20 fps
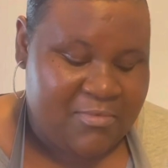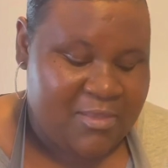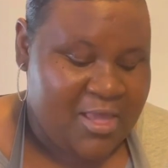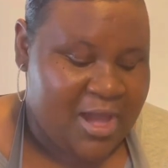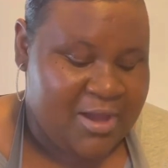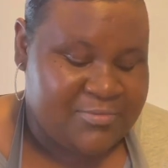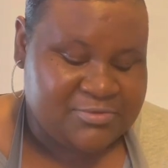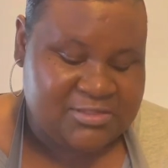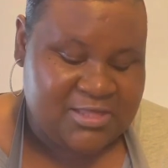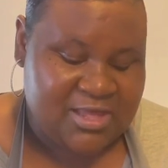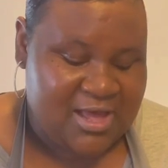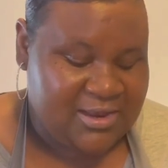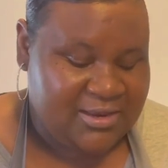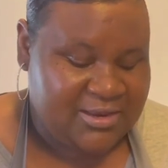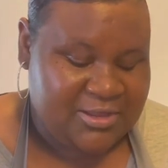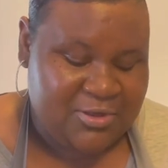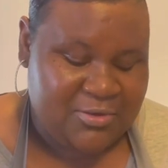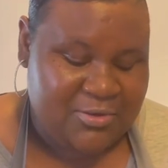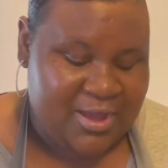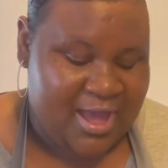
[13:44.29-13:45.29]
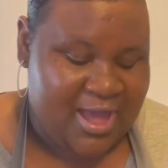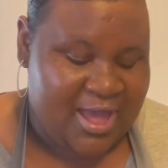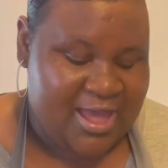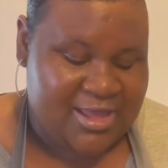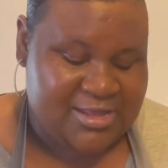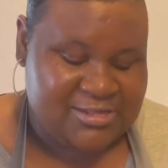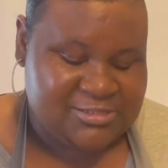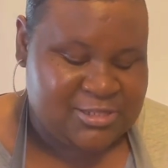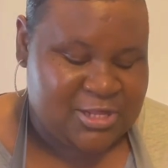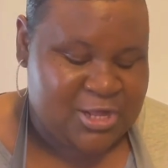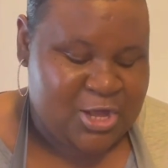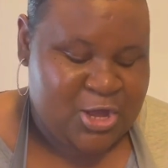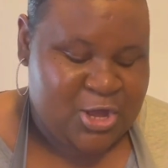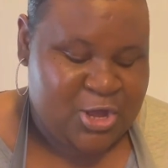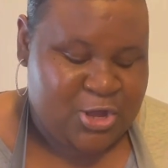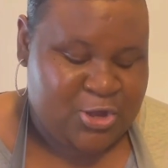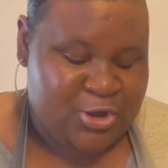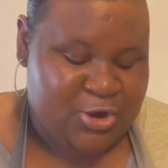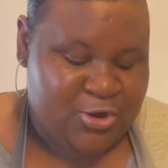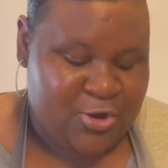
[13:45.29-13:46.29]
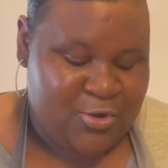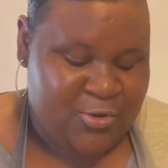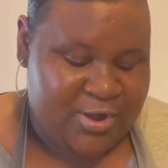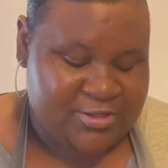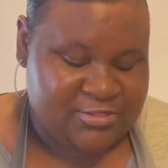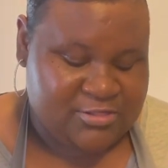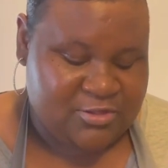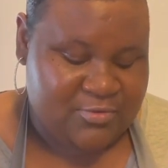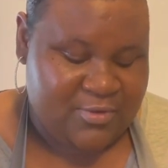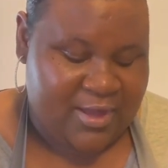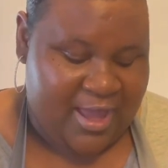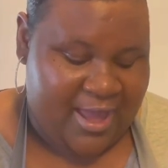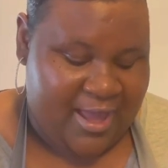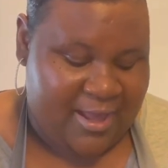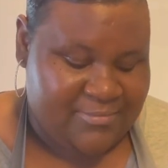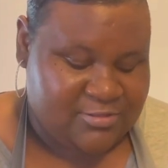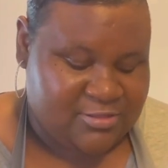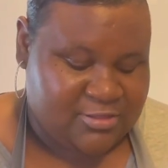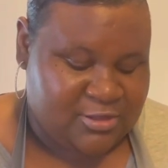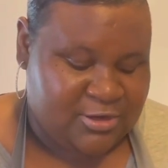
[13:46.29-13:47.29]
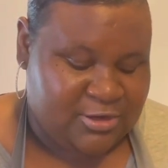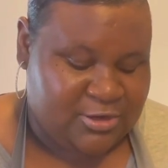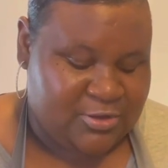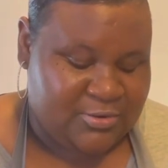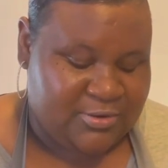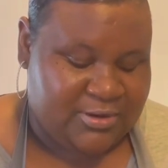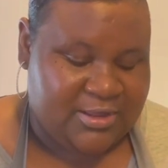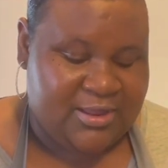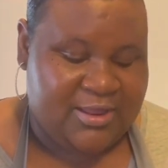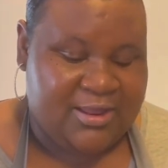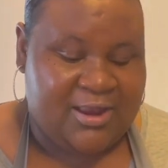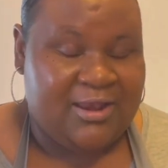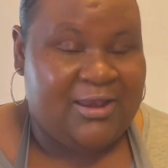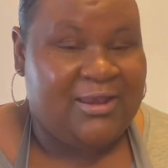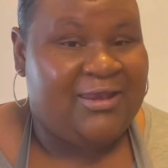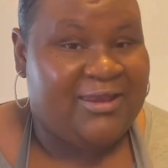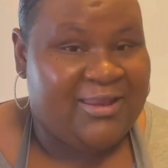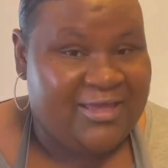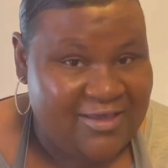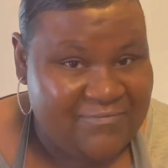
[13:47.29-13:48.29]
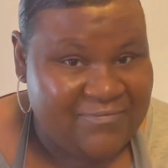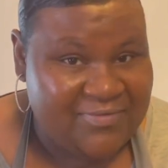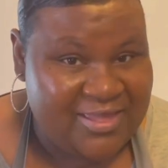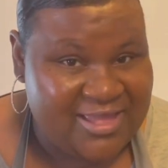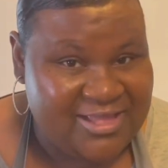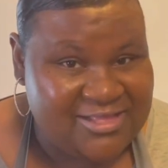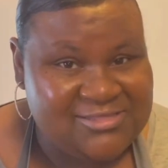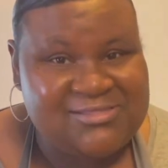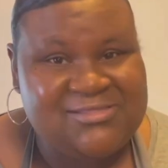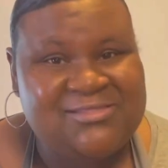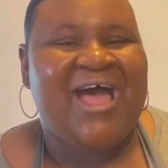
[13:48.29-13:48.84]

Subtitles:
I'm telling you guys, you're going to absolutely love it.